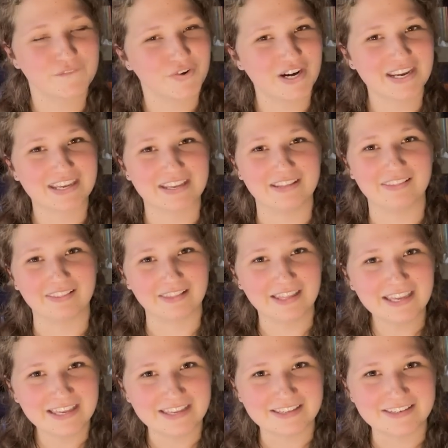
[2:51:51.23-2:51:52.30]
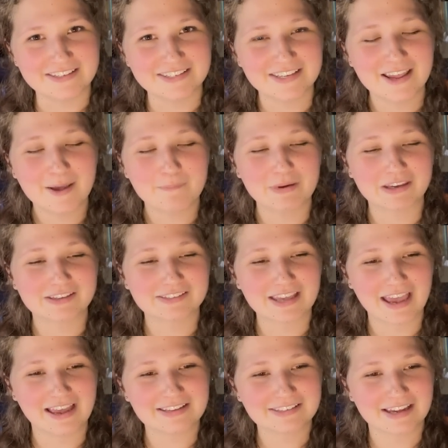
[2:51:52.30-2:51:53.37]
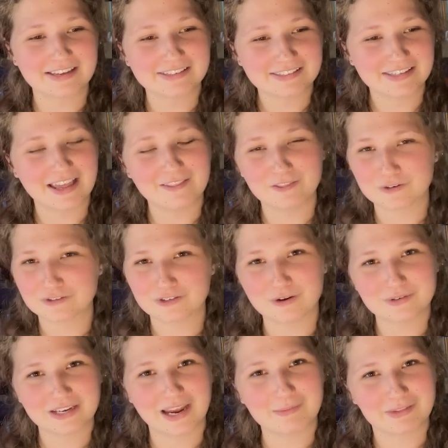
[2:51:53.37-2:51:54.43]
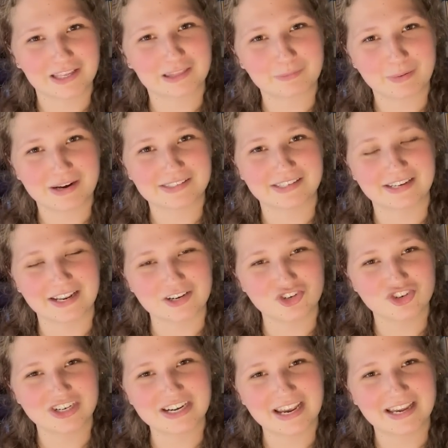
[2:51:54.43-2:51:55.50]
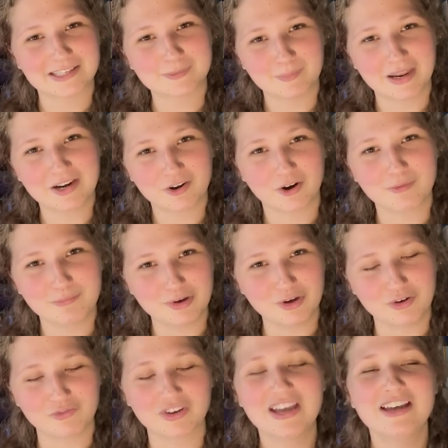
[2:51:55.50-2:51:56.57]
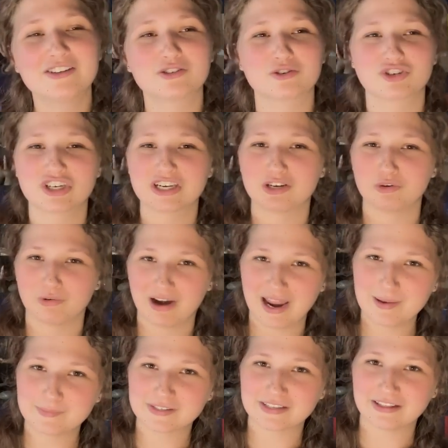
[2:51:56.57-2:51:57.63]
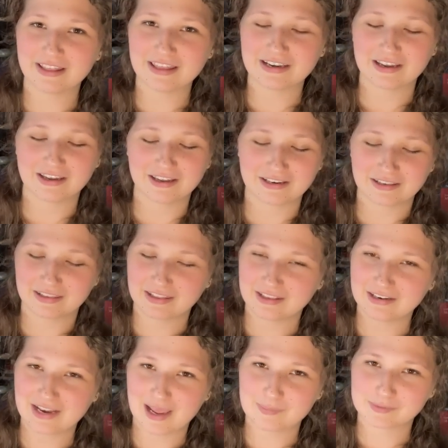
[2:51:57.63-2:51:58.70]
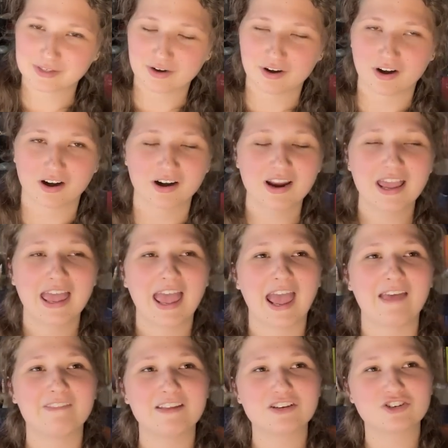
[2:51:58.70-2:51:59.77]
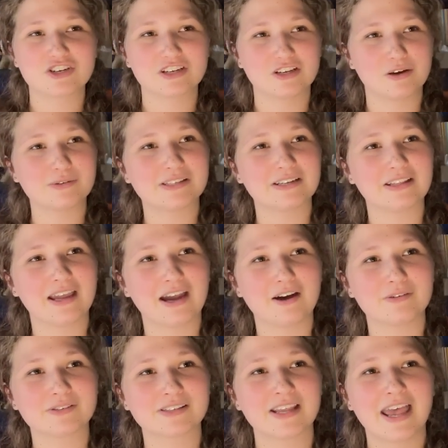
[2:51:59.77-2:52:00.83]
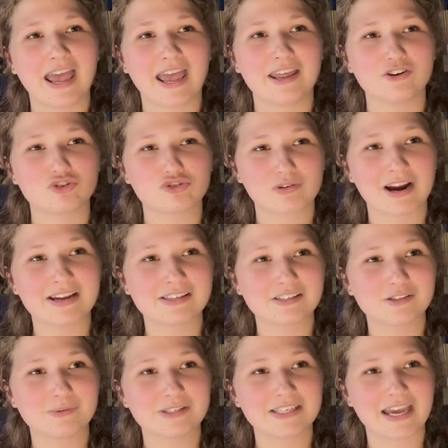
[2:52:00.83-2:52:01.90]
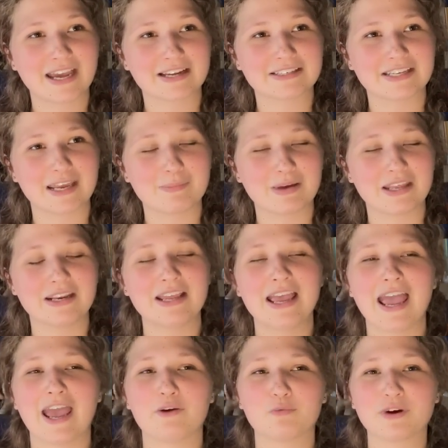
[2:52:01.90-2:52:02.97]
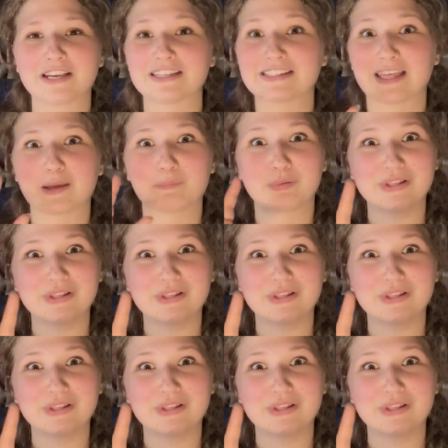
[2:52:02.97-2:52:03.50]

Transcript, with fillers: freaking Liz because as I said, there's no time like the present and she has made her move. So she grabs Elena and kidnaps her and then she goes into the house and tries to attack Damon and Rick is like,